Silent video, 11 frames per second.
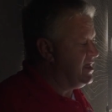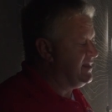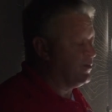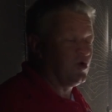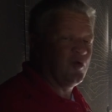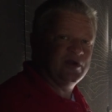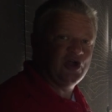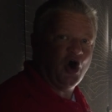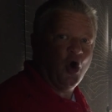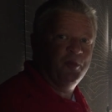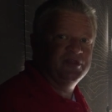Then we're going to
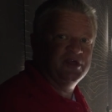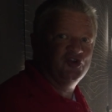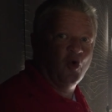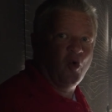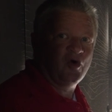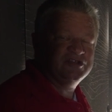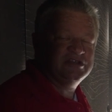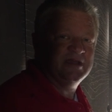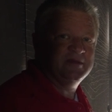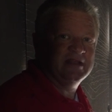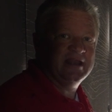open the door and
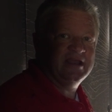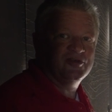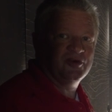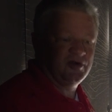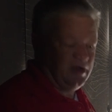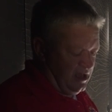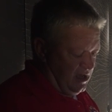simulate either